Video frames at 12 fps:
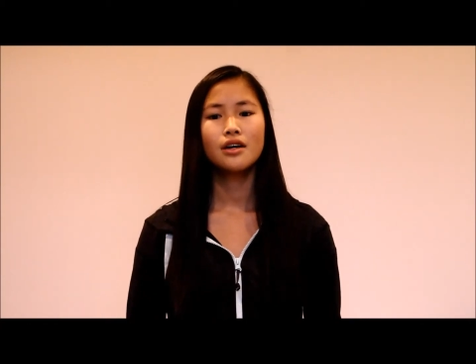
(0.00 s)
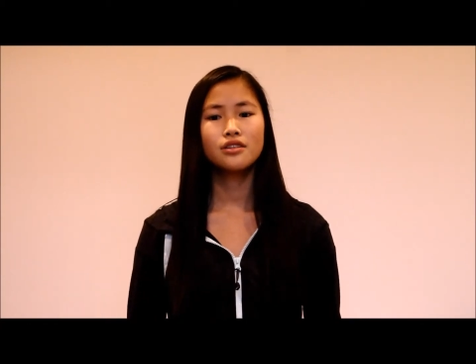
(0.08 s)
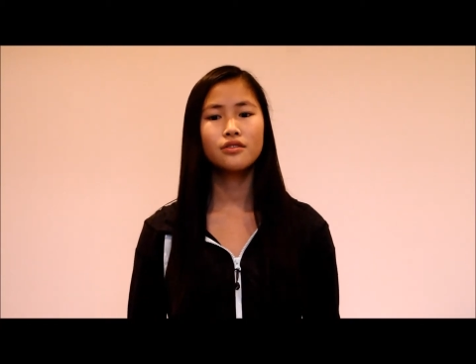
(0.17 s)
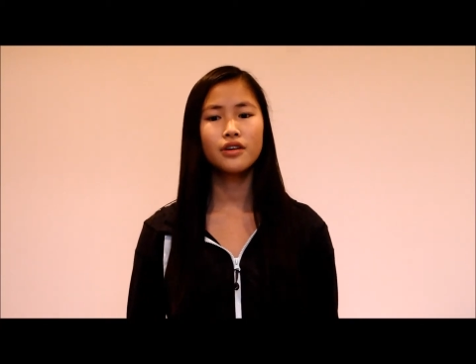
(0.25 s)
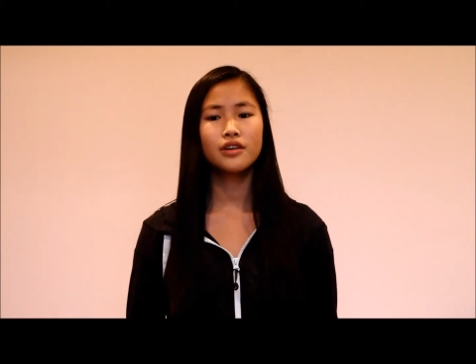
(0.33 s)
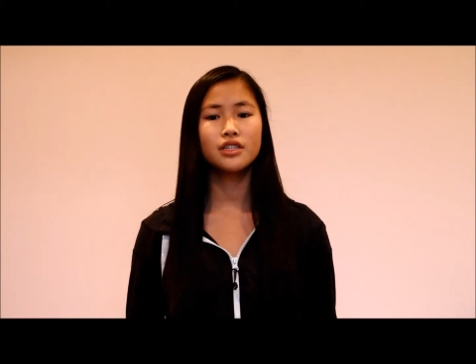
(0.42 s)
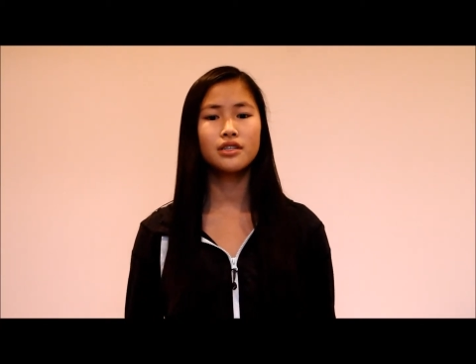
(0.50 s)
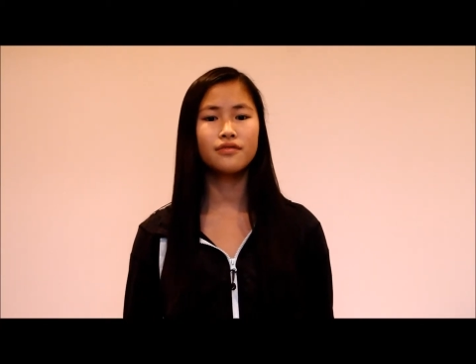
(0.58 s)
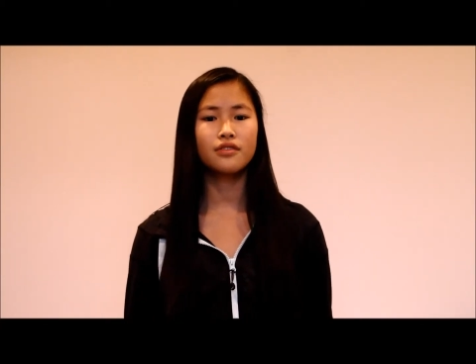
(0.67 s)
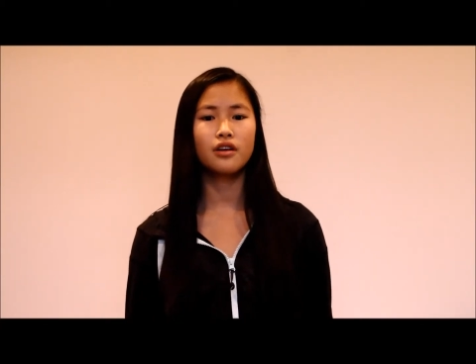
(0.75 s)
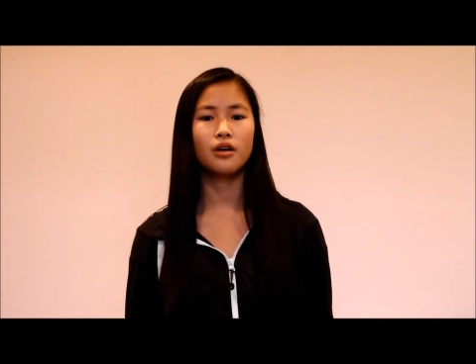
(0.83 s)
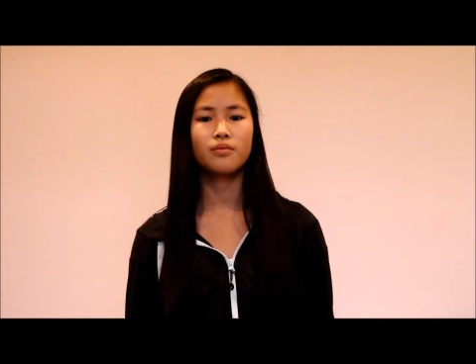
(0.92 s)
to very
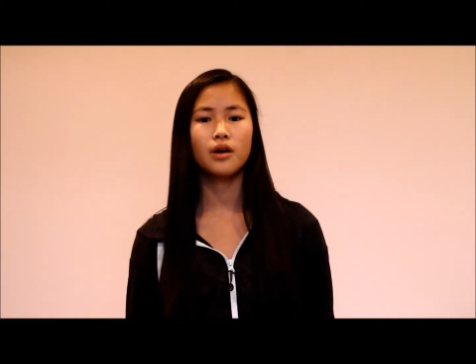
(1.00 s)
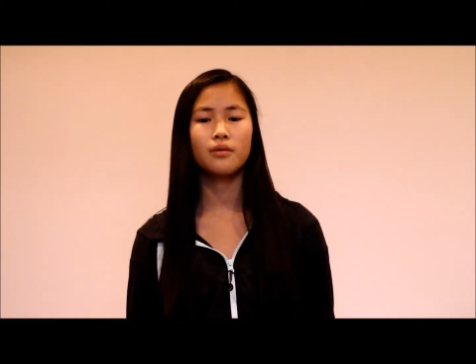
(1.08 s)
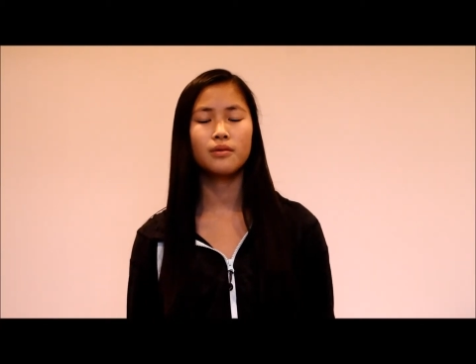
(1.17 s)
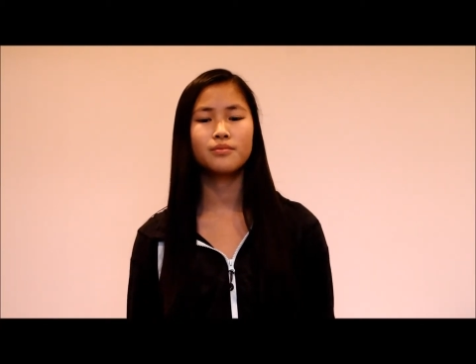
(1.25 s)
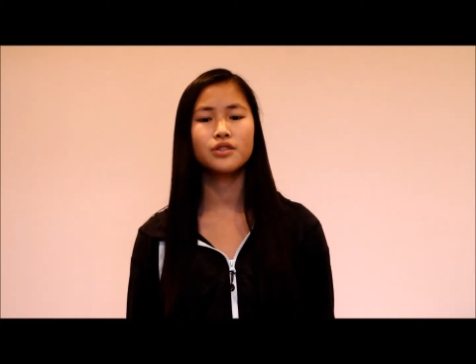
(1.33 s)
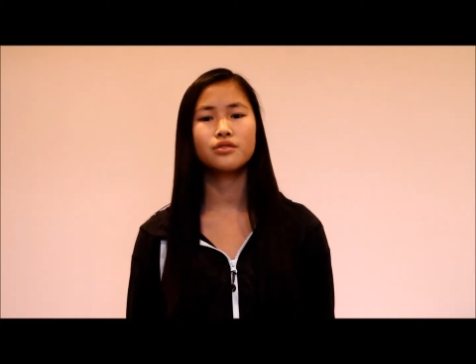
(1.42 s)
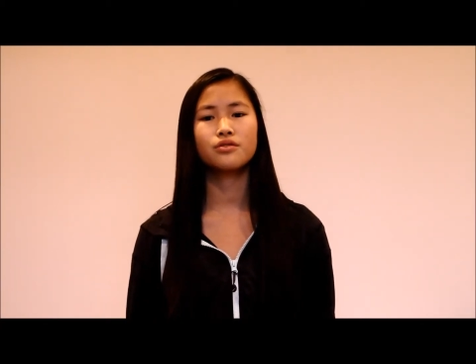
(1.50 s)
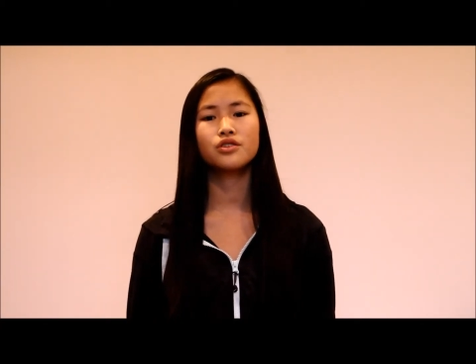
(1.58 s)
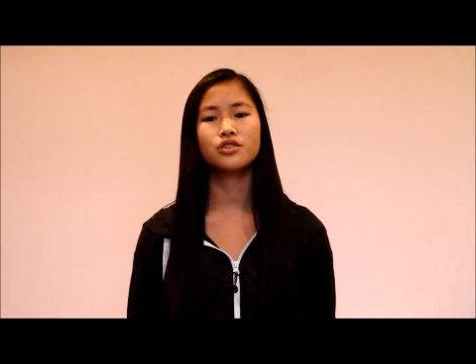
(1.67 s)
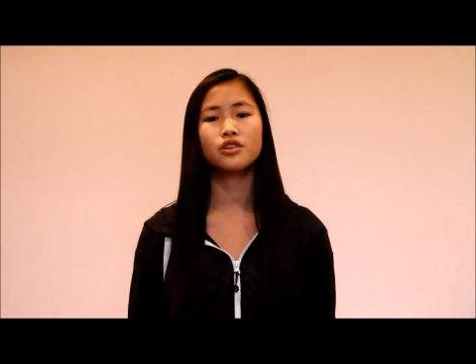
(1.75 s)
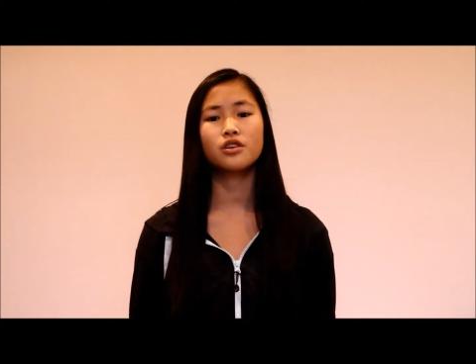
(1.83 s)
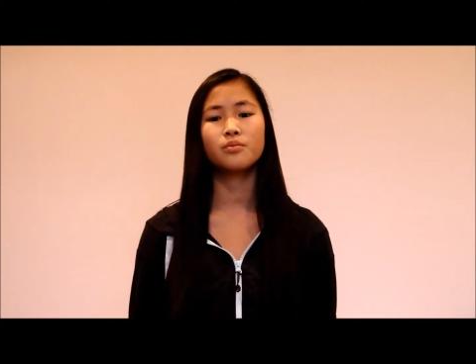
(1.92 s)
difficult problems to
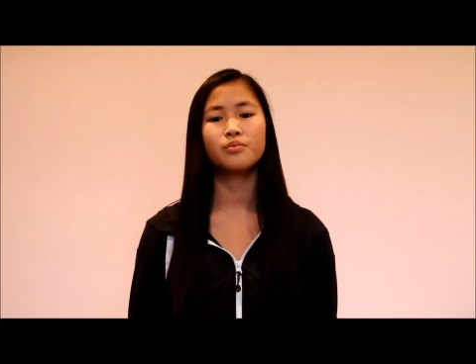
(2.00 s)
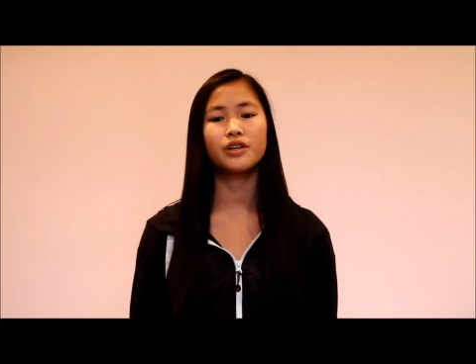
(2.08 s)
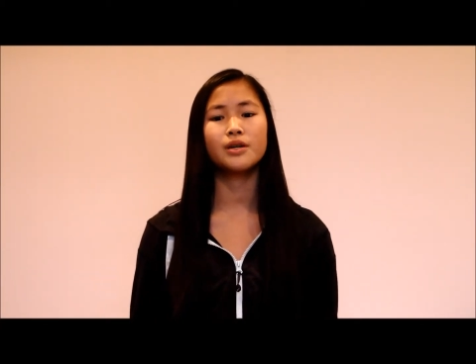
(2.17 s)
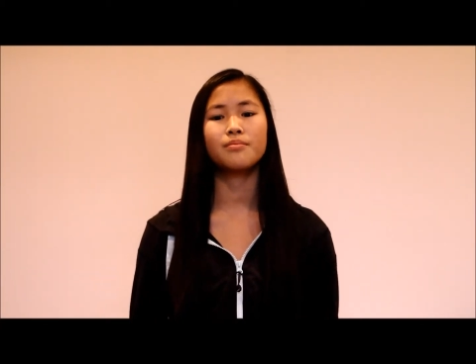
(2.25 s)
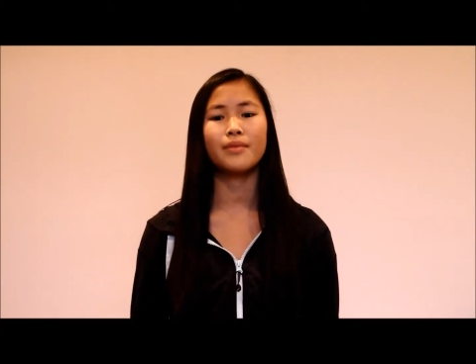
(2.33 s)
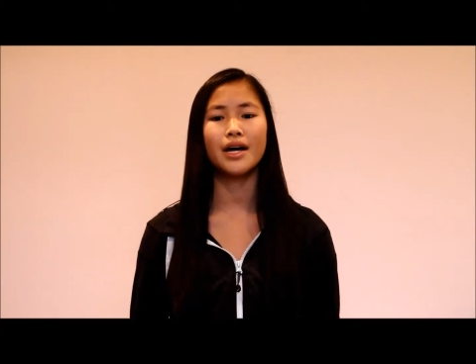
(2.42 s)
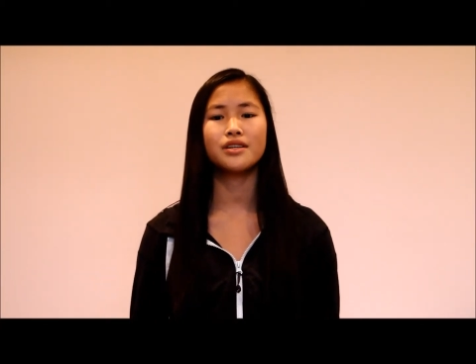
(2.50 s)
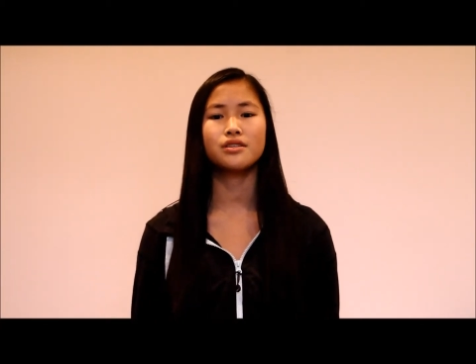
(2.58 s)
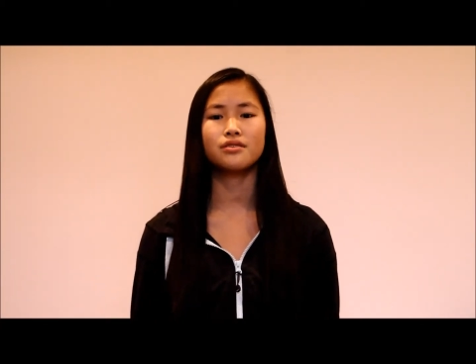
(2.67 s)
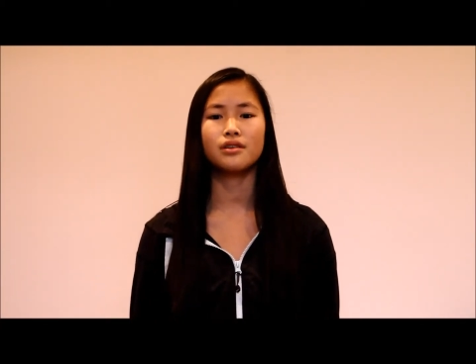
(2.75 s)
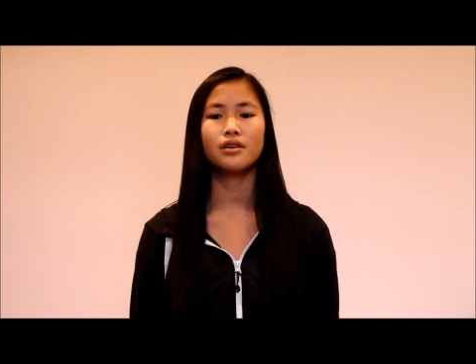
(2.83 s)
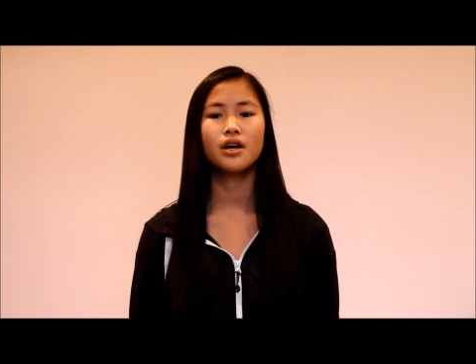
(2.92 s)
ensure complete
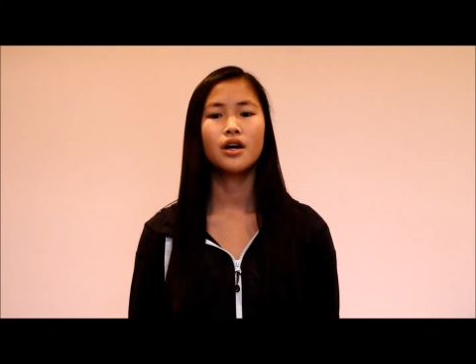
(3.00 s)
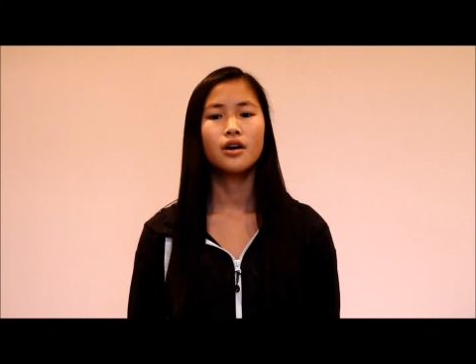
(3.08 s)
mastery,